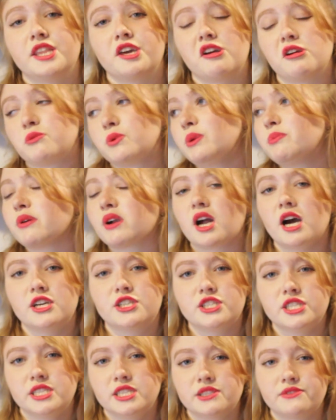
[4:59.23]
there are
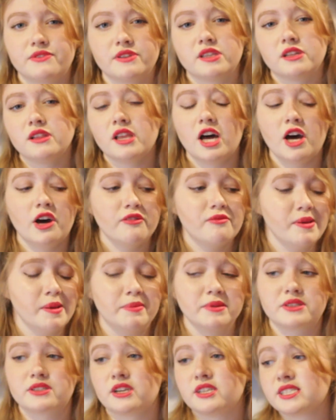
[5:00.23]
repercussions for the love,
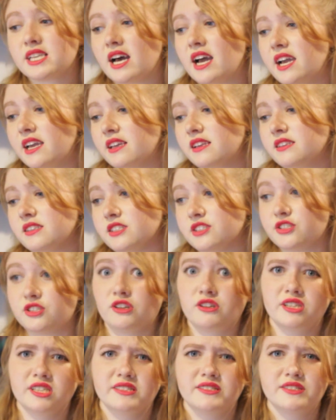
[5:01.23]
people start dying, the
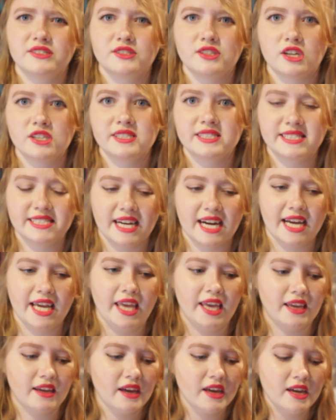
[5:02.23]
circus starts
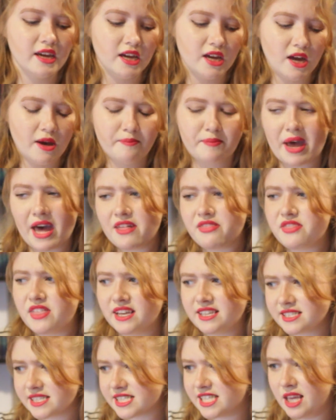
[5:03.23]
dying, bad
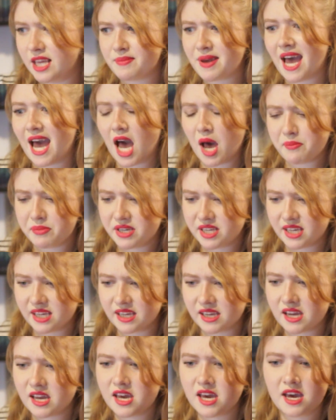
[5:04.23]
things
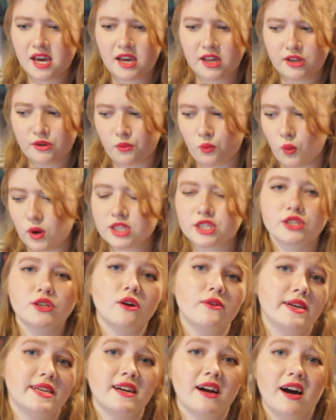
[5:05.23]
happening. What's
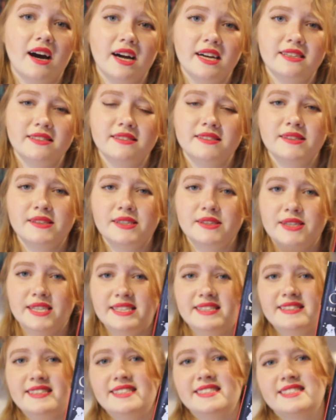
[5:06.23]
going on?
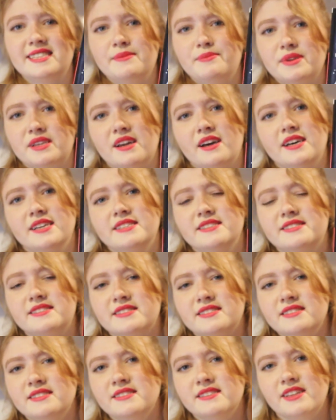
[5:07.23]
Is it
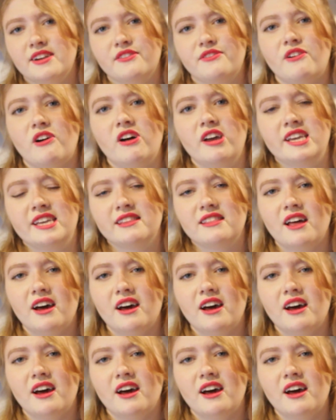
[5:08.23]
because they're falling in